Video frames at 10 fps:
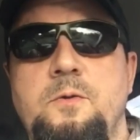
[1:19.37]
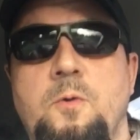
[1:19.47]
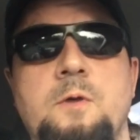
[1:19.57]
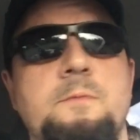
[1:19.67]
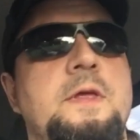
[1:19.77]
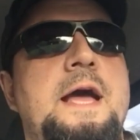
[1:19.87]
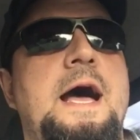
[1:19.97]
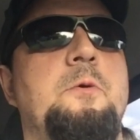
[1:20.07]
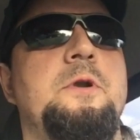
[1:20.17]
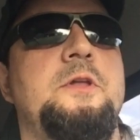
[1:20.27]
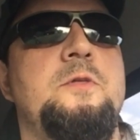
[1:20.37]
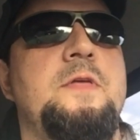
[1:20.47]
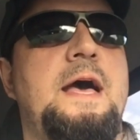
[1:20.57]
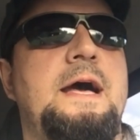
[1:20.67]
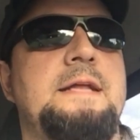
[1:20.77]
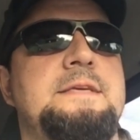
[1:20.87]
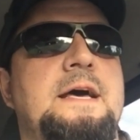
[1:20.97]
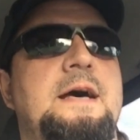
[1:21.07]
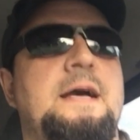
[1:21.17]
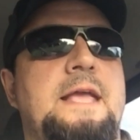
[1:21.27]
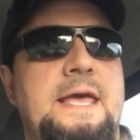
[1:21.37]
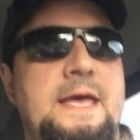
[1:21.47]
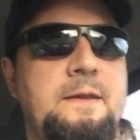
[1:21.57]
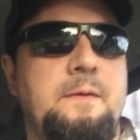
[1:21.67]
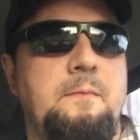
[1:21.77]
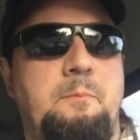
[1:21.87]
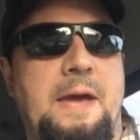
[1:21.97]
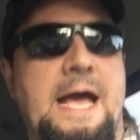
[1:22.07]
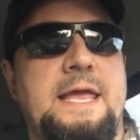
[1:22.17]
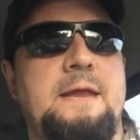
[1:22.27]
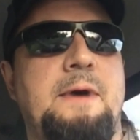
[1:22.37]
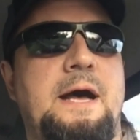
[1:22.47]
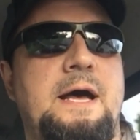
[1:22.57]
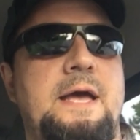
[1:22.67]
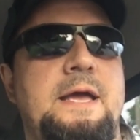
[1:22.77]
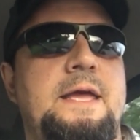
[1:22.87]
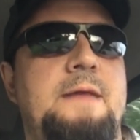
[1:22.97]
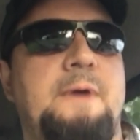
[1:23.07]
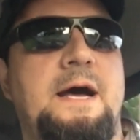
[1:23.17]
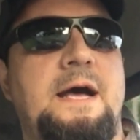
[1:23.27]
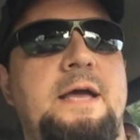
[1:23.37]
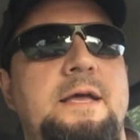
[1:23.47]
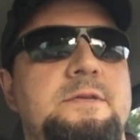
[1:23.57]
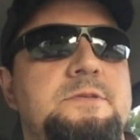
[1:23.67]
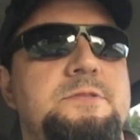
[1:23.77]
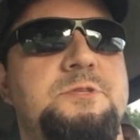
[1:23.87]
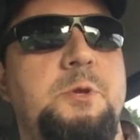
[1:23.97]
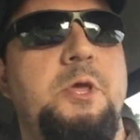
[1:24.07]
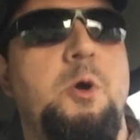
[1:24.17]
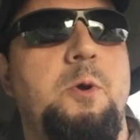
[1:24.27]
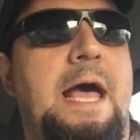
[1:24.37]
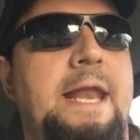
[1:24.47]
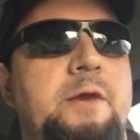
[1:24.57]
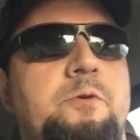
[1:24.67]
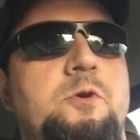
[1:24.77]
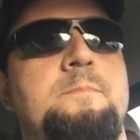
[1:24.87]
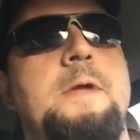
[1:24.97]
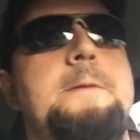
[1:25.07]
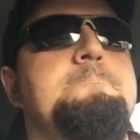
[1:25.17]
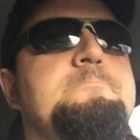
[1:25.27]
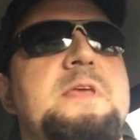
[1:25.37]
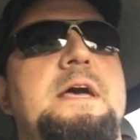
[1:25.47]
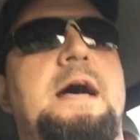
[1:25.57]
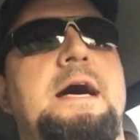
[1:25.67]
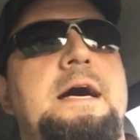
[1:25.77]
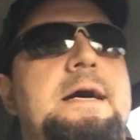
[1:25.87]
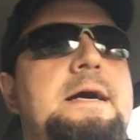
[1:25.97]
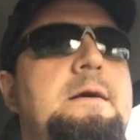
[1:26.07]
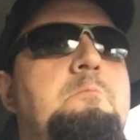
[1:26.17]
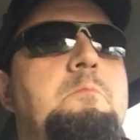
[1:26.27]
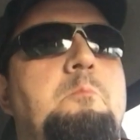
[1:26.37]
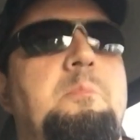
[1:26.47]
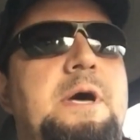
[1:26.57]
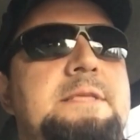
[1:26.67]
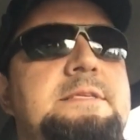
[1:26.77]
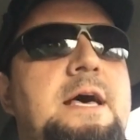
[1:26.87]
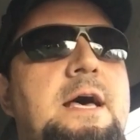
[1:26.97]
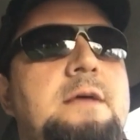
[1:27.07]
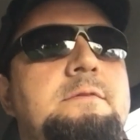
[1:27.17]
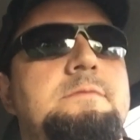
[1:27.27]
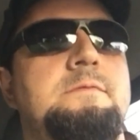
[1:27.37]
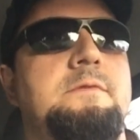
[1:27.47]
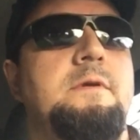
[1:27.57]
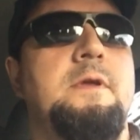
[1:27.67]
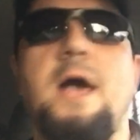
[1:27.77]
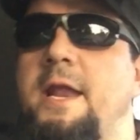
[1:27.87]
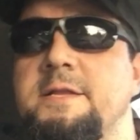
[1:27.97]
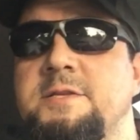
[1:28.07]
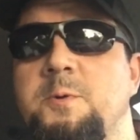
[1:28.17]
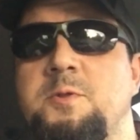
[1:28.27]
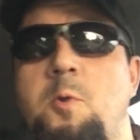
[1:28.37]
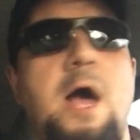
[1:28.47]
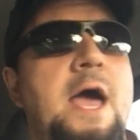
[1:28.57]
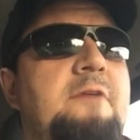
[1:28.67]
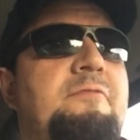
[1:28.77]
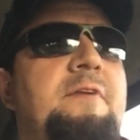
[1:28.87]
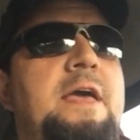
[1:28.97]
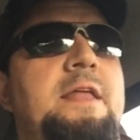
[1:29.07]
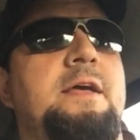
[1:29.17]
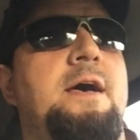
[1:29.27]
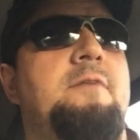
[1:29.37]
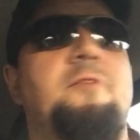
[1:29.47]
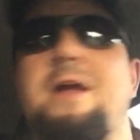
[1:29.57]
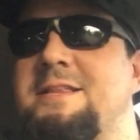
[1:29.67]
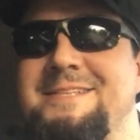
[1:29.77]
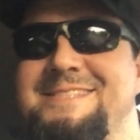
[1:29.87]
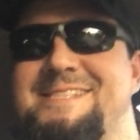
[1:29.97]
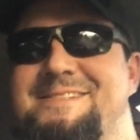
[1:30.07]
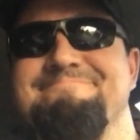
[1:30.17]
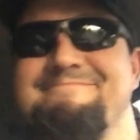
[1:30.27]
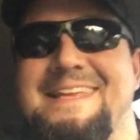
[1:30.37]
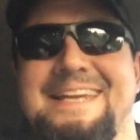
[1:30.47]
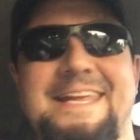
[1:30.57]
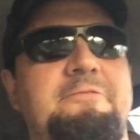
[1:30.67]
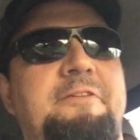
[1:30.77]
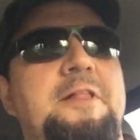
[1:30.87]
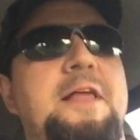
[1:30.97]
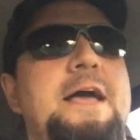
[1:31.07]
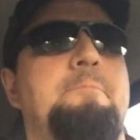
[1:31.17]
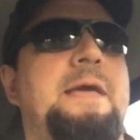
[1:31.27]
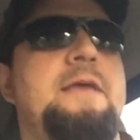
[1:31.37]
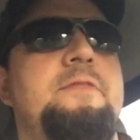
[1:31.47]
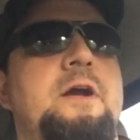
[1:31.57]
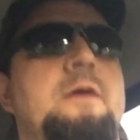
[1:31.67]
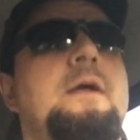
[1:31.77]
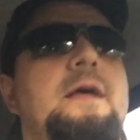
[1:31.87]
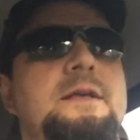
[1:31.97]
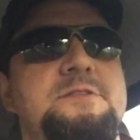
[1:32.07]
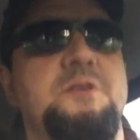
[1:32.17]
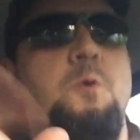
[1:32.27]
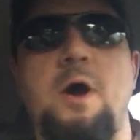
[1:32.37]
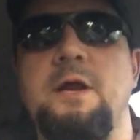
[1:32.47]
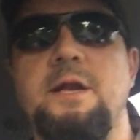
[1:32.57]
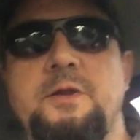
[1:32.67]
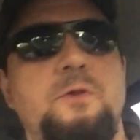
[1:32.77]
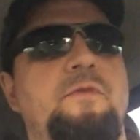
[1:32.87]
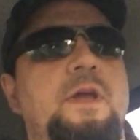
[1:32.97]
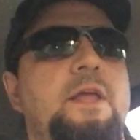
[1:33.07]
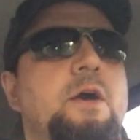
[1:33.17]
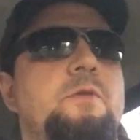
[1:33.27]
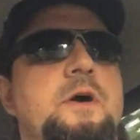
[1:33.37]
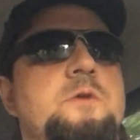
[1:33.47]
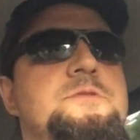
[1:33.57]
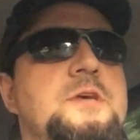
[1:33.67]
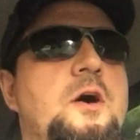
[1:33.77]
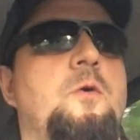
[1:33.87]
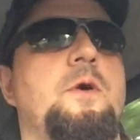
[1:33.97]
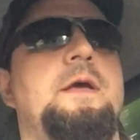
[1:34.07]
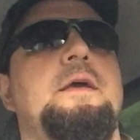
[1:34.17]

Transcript: Normally I would do that again back in my studio dining room, but got into it with the wife, and frankly just didn't feel like being there. Still wanted to do the video though, so